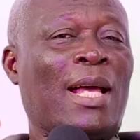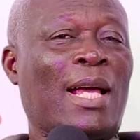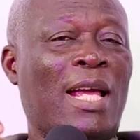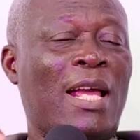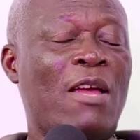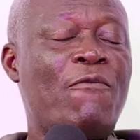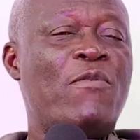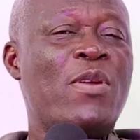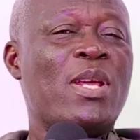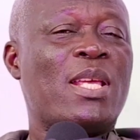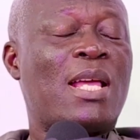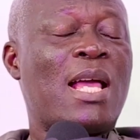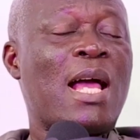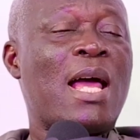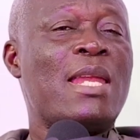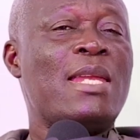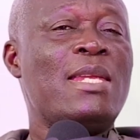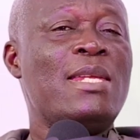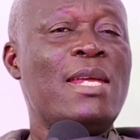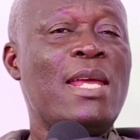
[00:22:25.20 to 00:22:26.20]
Every
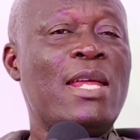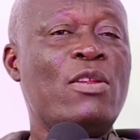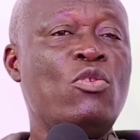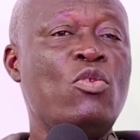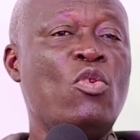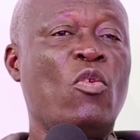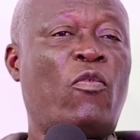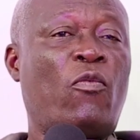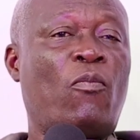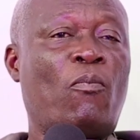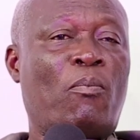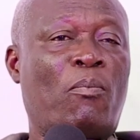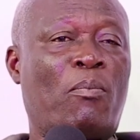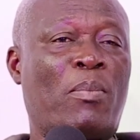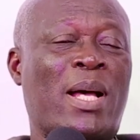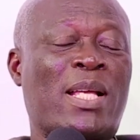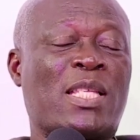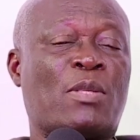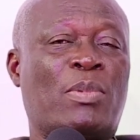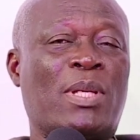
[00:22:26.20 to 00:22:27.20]
Ghanaian youth
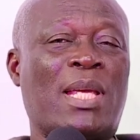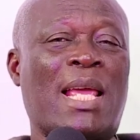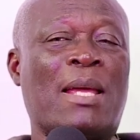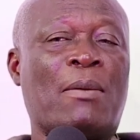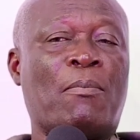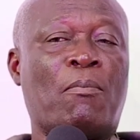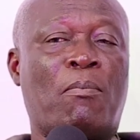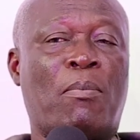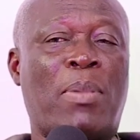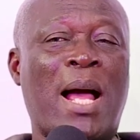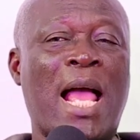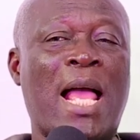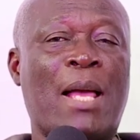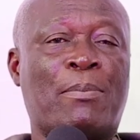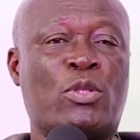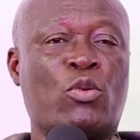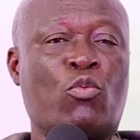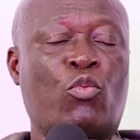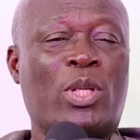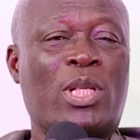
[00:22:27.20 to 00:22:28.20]
must be
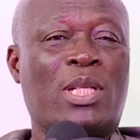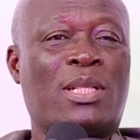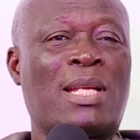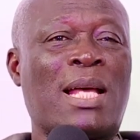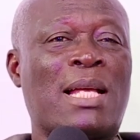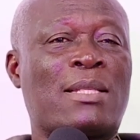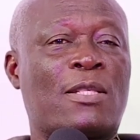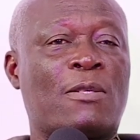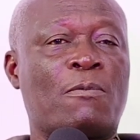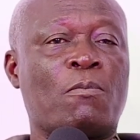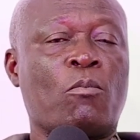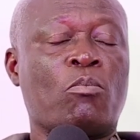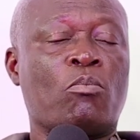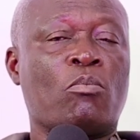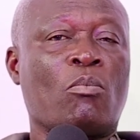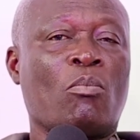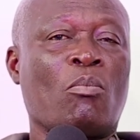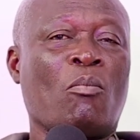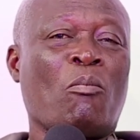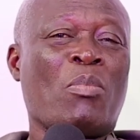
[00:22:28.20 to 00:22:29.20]
imbibed with that
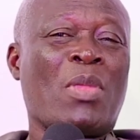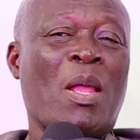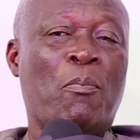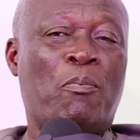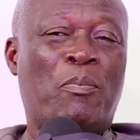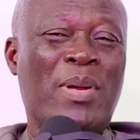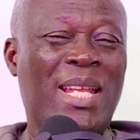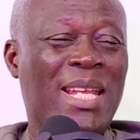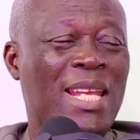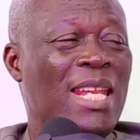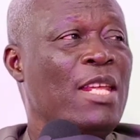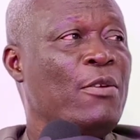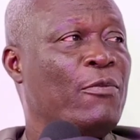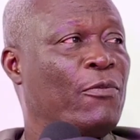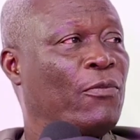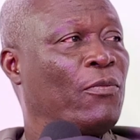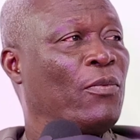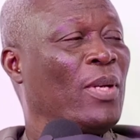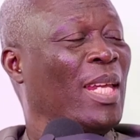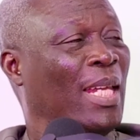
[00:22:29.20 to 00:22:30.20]

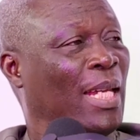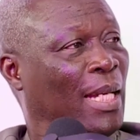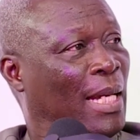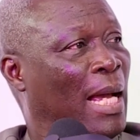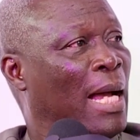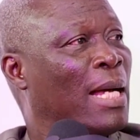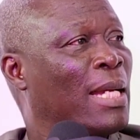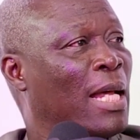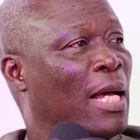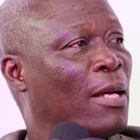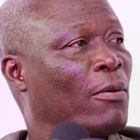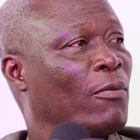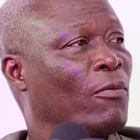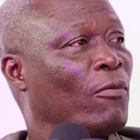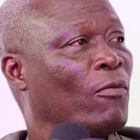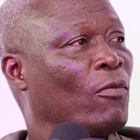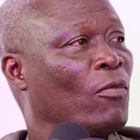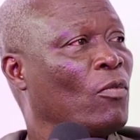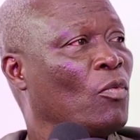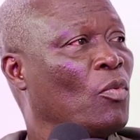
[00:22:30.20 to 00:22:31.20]
belief in Ghana
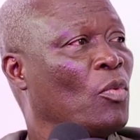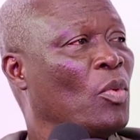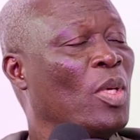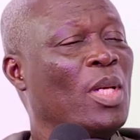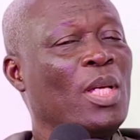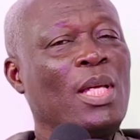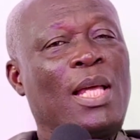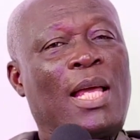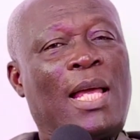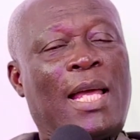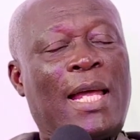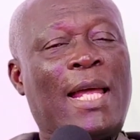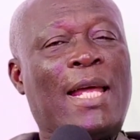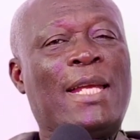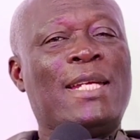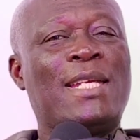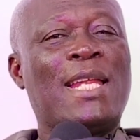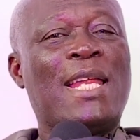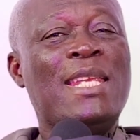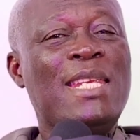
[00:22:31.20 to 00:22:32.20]

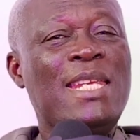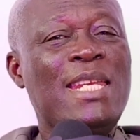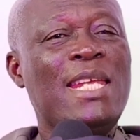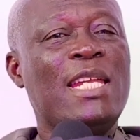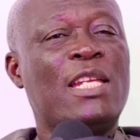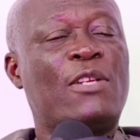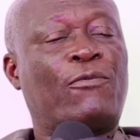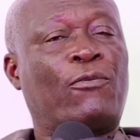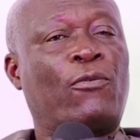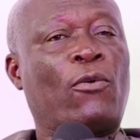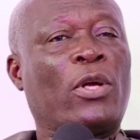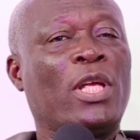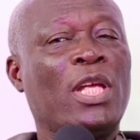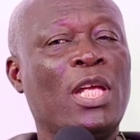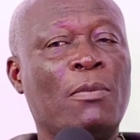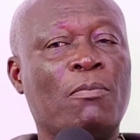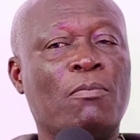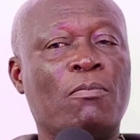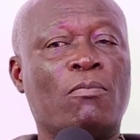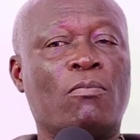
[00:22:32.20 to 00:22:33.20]
and the need for
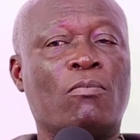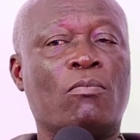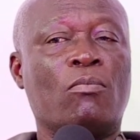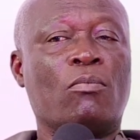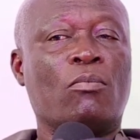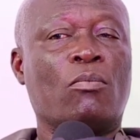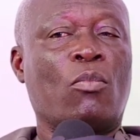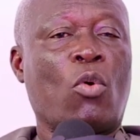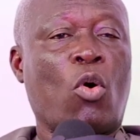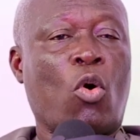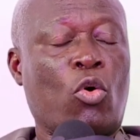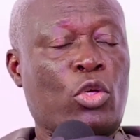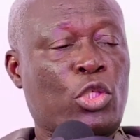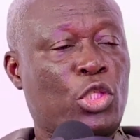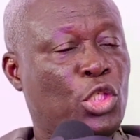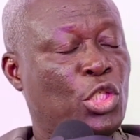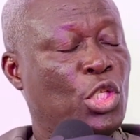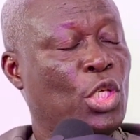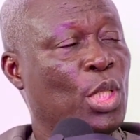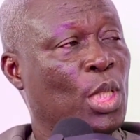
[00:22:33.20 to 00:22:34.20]
him or
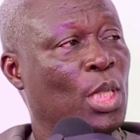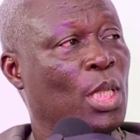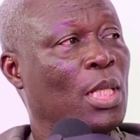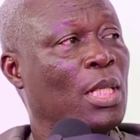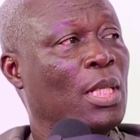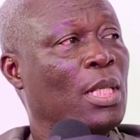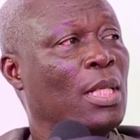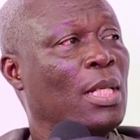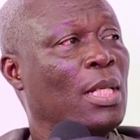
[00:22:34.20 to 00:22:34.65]
she